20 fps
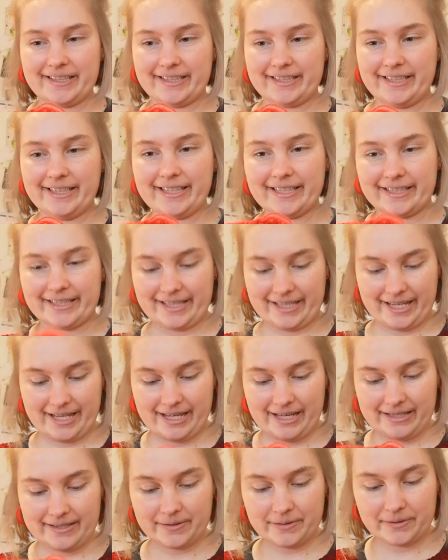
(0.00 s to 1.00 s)
yeah,
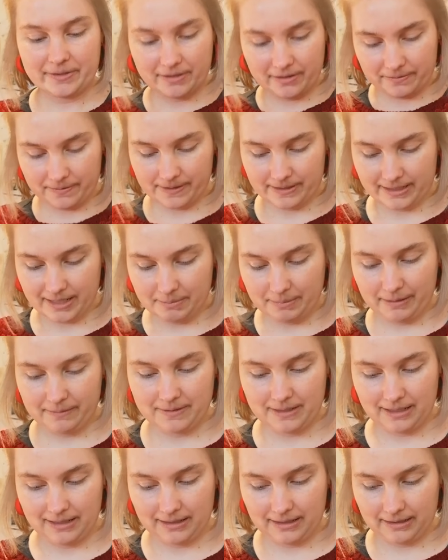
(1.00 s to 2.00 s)
it's also the first time I've
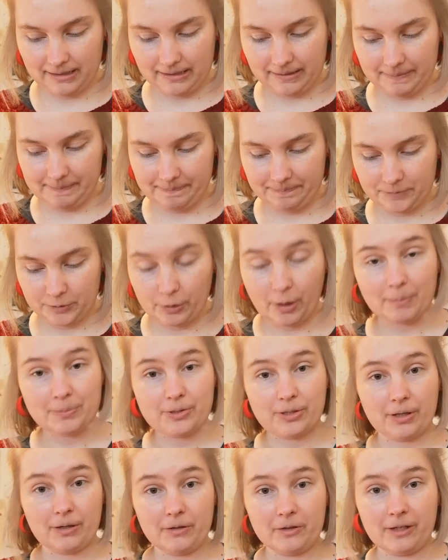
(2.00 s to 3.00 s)
done drop
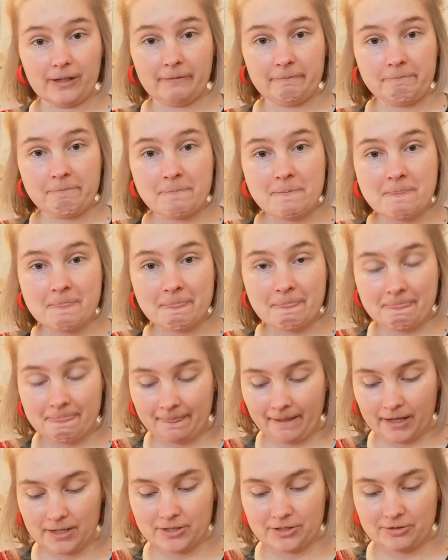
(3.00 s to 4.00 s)
shoulder
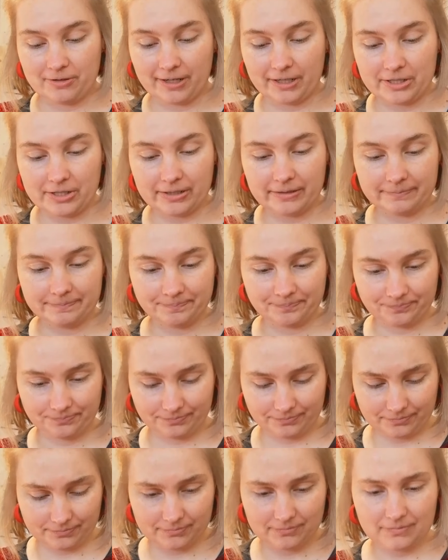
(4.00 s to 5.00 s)
construction.
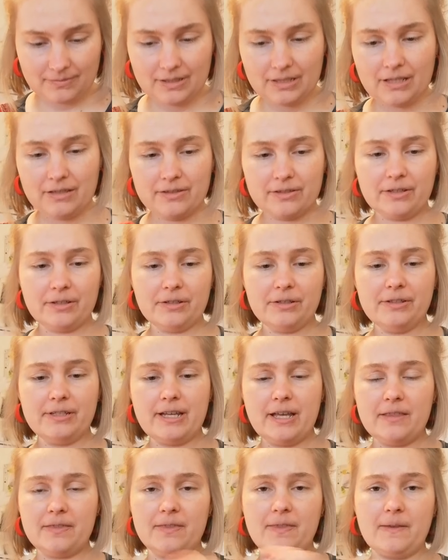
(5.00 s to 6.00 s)
So you
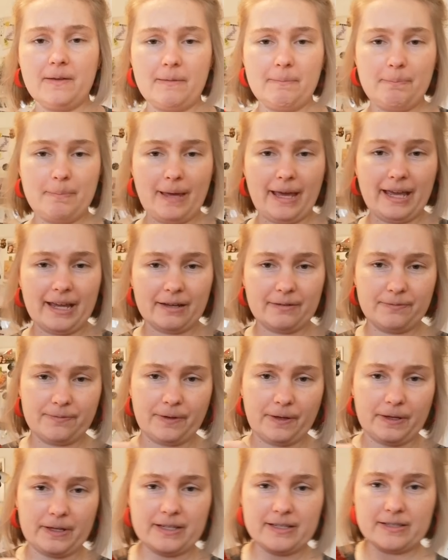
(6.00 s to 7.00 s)
knit the back
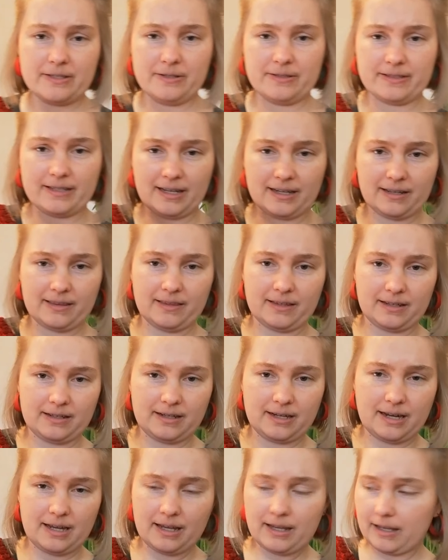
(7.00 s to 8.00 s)
first, you start at the
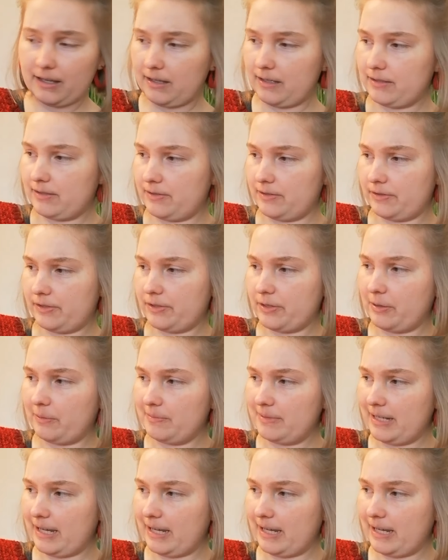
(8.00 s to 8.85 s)
neck, so it's top